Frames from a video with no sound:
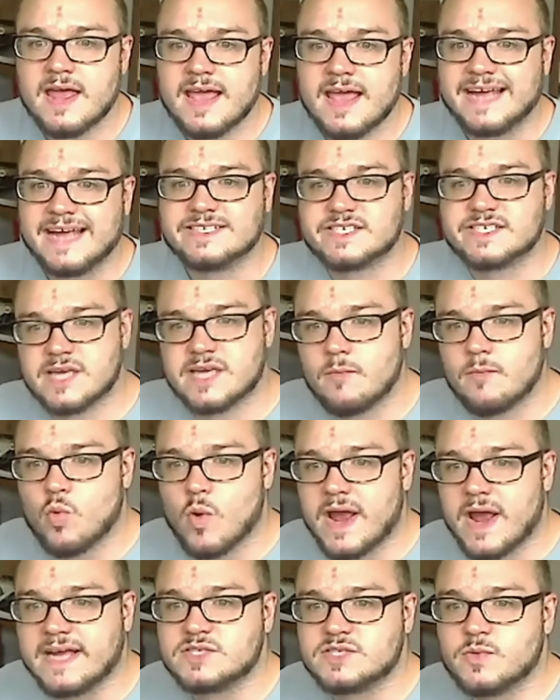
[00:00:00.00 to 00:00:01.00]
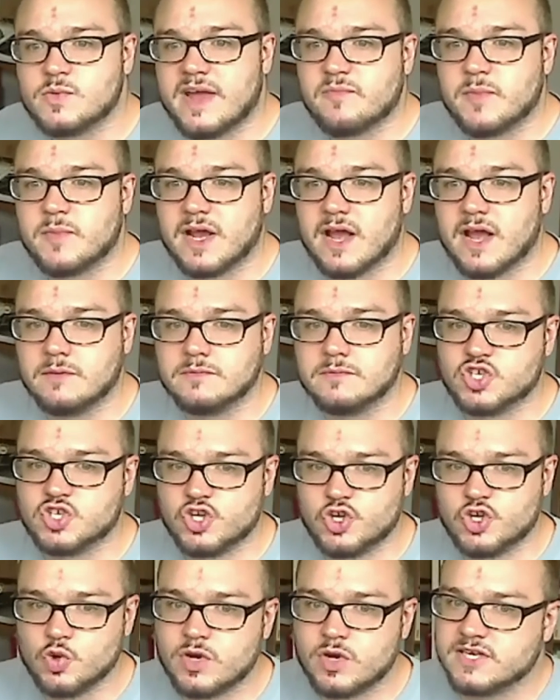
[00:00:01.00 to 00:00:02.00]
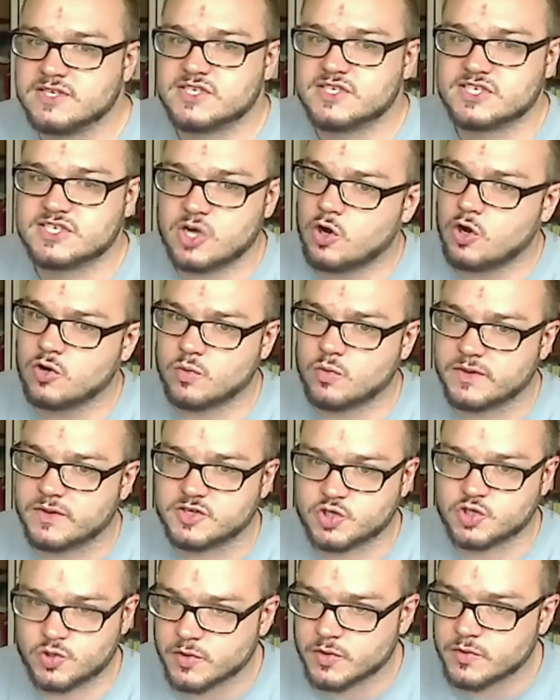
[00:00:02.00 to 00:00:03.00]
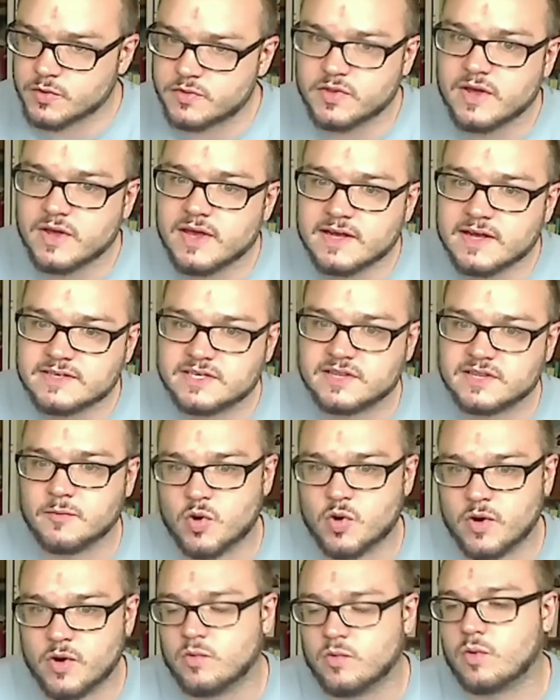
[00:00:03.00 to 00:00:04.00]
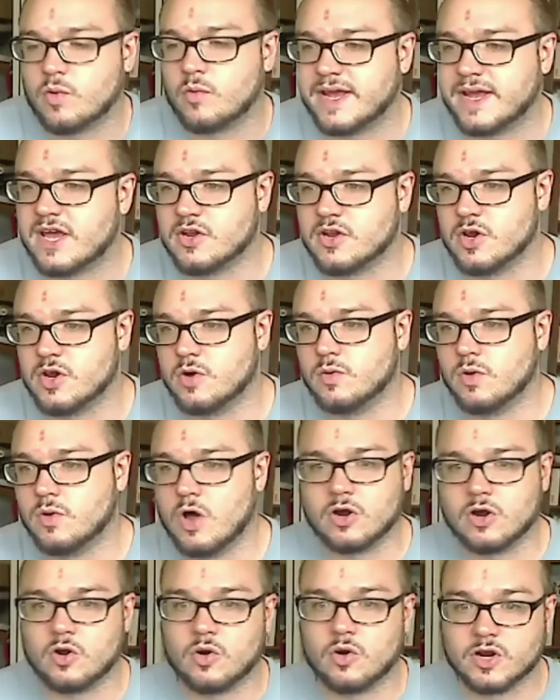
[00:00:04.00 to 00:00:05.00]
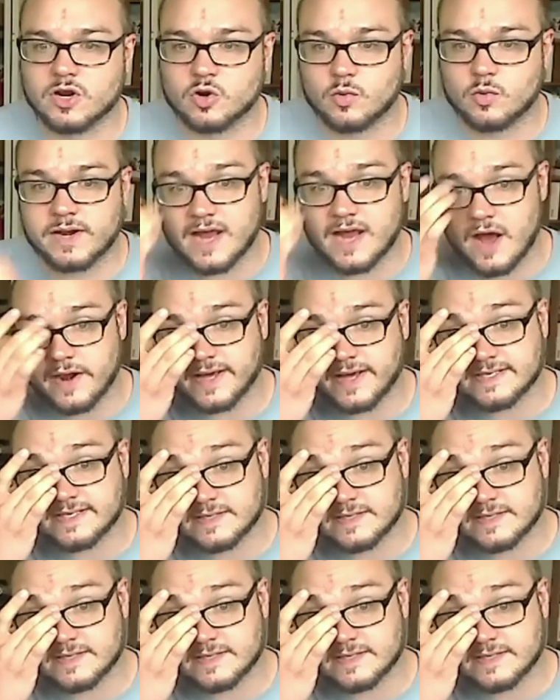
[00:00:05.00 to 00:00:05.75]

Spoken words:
In some ways, we have become too concerned with truth to the point where we can no longer agree on it.